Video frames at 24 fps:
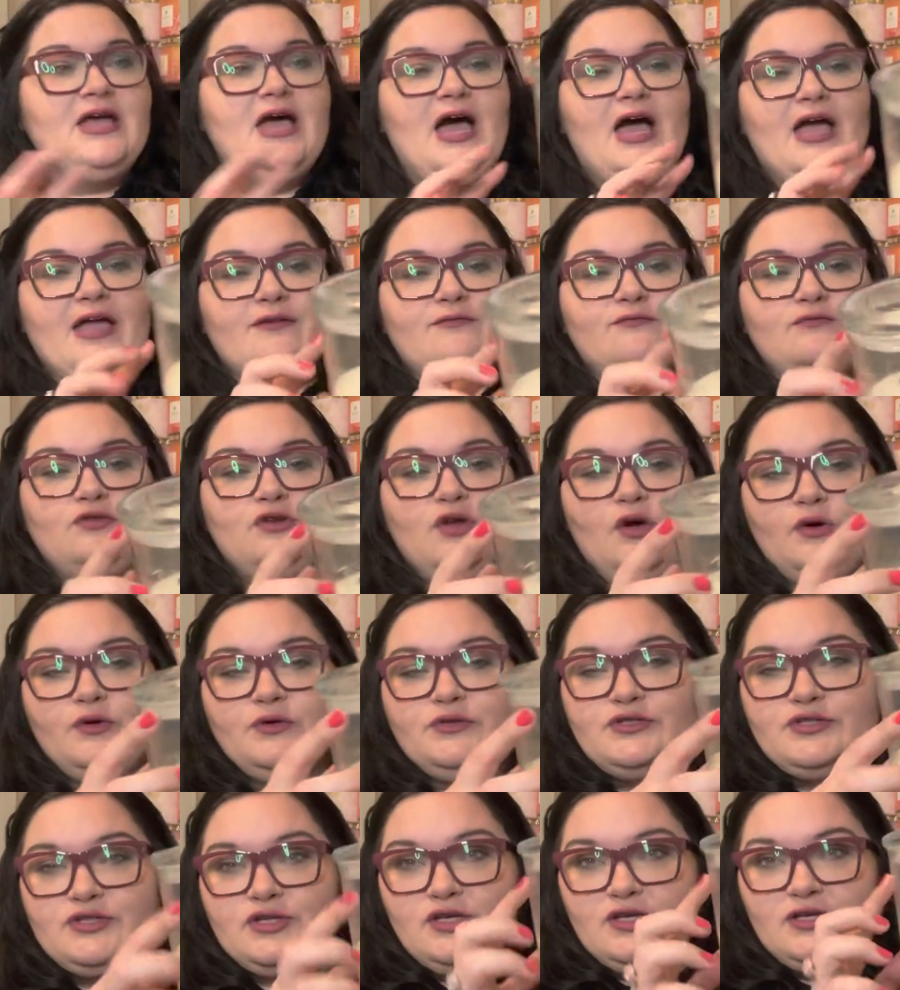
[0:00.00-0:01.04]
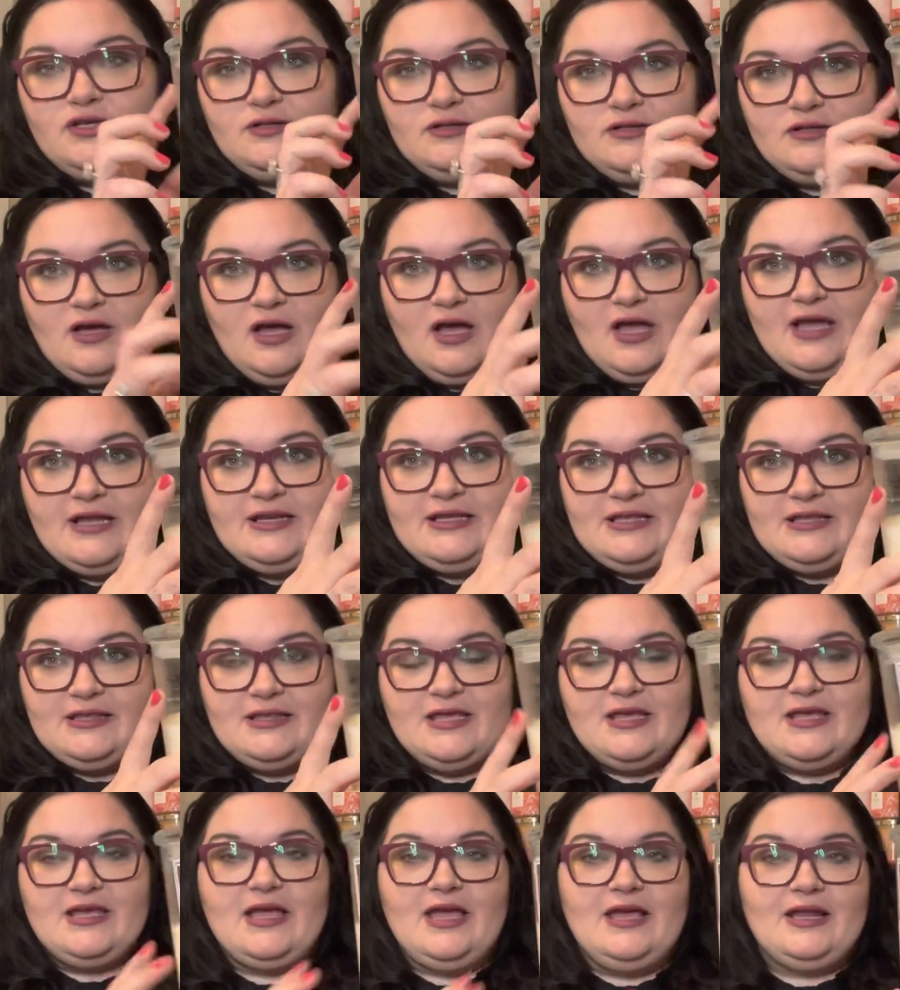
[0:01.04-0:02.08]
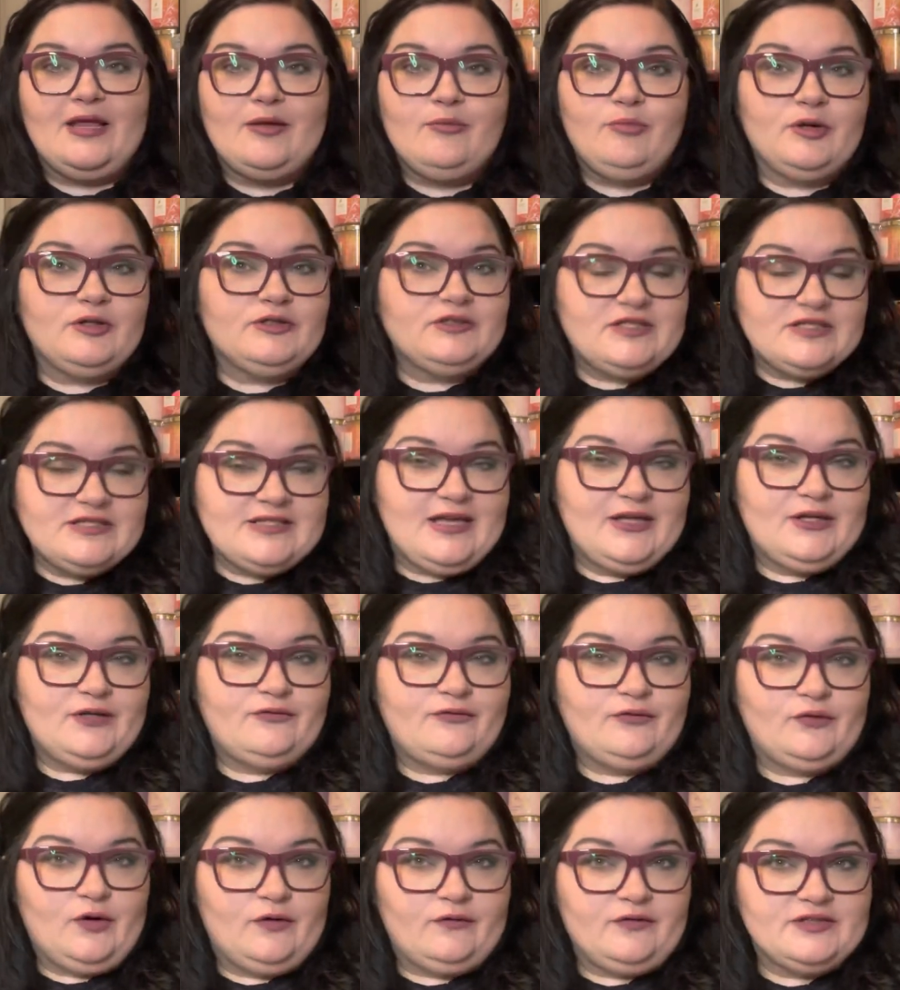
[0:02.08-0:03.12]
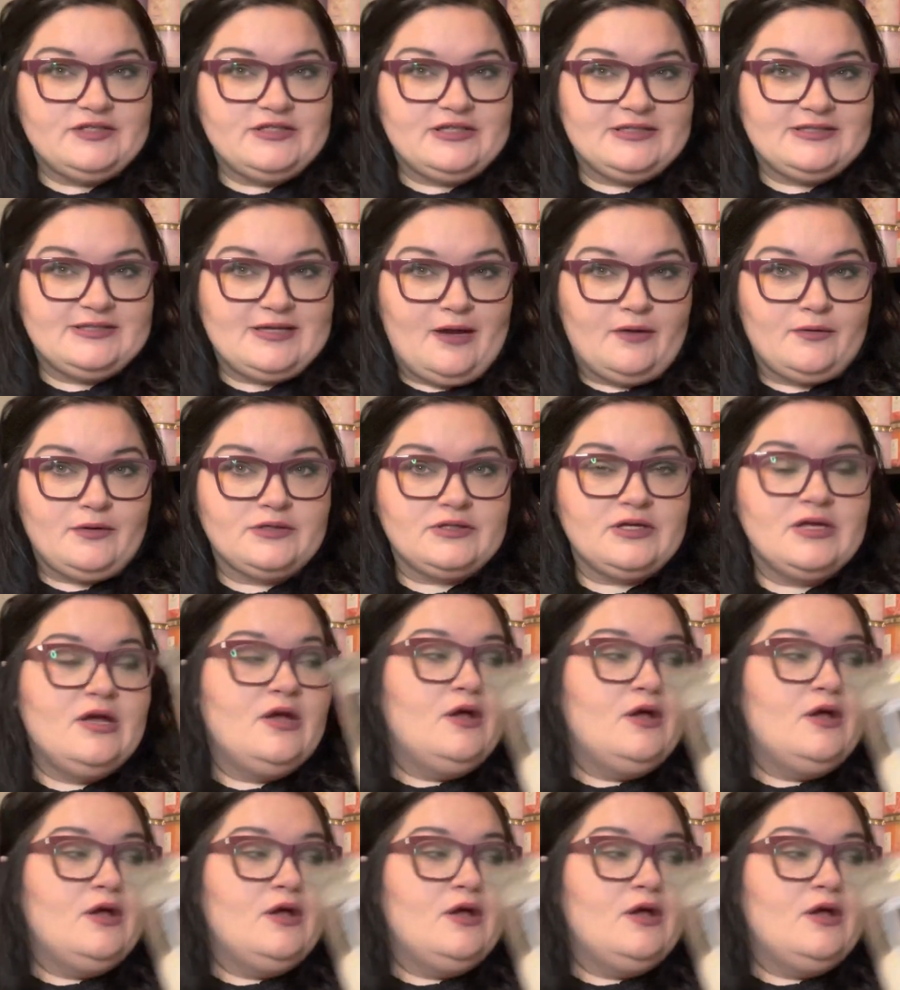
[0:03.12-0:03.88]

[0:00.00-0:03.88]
I have no soot, anything, and I burnt this candle for over six hours.